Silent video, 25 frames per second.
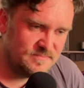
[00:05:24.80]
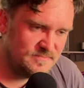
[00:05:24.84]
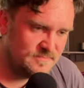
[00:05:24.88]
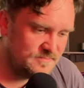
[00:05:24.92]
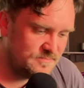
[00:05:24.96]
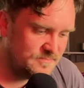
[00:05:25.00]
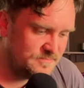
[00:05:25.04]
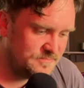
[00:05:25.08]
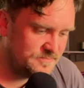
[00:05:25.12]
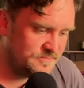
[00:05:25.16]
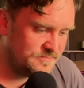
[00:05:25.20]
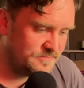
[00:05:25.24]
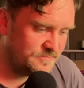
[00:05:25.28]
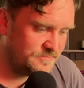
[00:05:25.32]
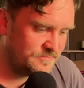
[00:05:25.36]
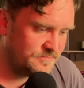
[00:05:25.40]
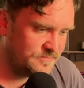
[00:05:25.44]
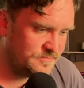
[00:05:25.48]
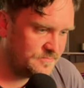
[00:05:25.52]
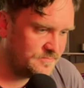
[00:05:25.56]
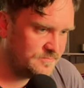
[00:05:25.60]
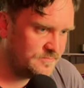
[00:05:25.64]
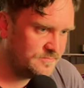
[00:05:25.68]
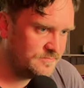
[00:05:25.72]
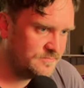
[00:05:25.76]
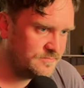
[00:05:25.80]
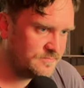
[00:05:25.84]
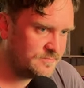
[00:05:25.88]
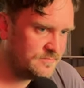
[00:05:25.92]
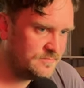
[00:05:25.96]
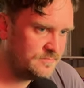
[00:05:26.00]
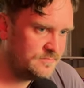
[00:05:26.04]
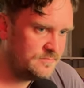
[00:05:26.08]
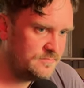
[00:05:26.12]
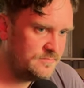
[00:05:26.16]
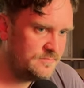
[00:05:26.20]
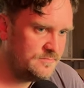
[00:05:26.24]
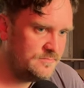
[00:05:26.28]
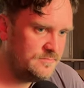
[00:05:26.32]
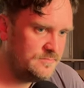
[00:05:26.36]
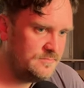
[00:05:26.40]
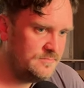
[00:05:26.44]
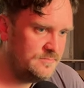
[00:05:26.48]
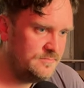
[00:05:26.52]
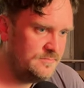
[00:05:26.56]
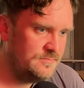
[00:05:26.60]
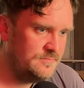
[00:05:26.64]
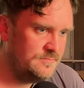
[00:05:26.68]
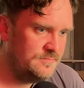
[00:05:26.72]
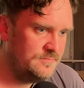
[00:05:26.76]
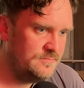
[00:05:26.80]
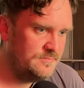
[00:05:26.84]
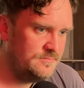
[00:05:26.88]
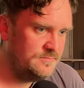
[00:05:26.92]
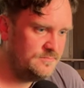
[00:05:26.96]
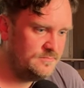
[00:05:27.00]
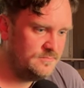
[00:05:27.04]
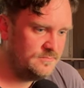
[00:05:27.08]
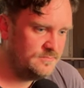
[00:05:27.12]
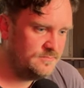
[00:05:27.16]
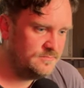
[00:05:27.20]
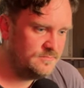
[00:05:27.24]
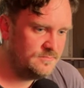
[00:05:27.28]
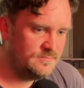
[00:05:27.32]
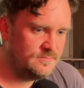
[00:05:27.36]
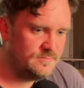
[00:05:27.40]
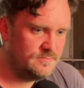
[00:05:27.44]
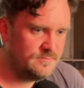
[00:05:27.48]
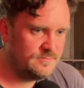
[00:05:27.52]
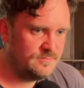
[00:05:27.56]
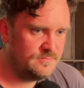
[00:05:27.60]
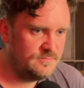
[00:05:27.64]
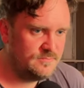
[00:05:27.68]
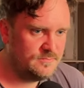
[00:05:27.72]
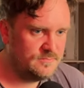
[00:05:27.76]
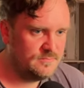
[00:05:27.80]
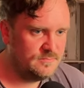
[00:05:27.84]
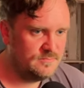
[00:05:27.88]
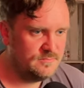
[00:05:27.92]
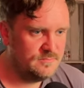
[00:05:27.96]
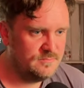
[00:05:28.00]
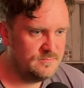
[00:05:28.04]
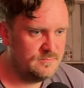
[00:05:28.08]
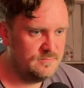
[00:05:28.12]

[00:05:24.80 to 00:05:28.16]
(not speaking)